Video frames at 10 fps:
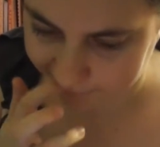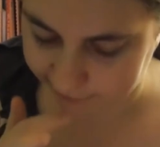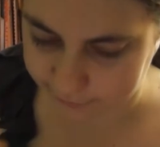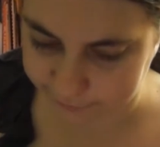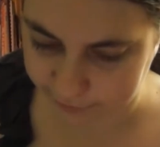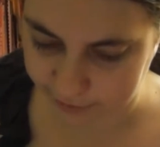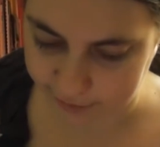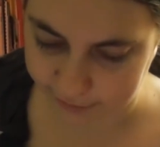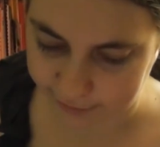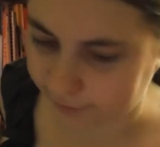
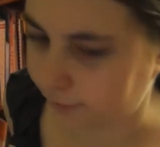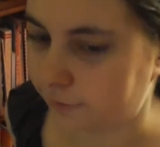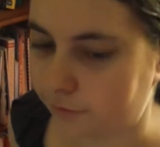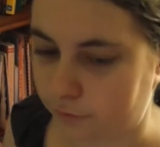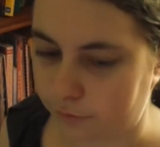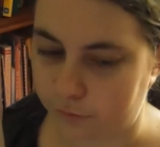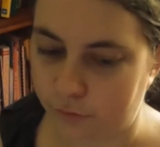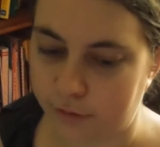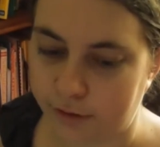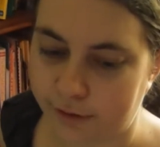green leggings or
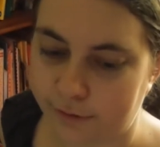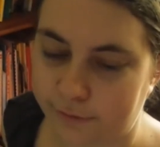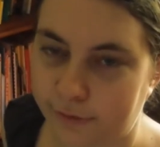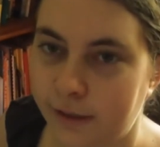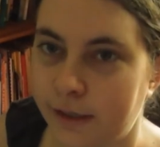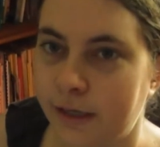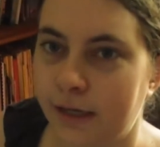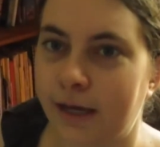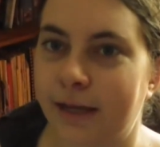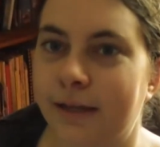stockings,
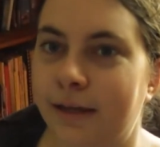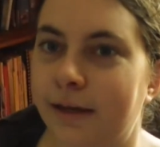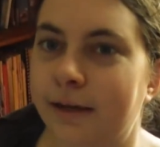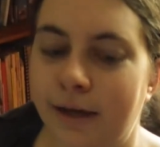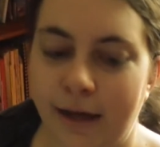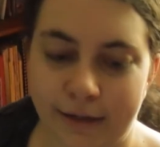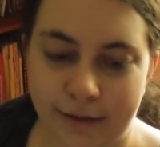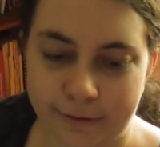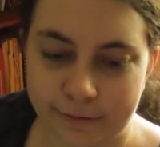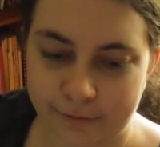and then I
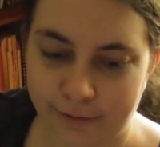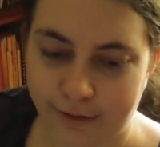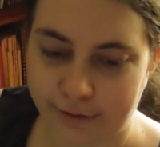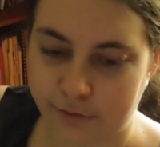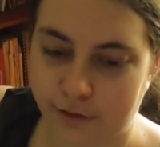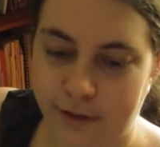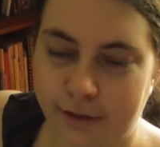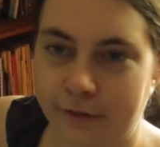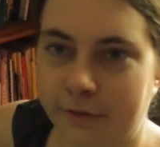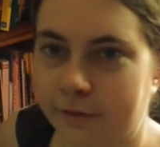guess like
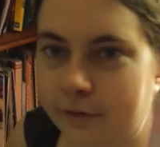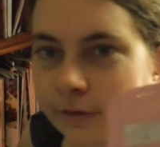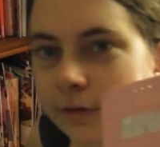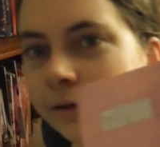trying to do the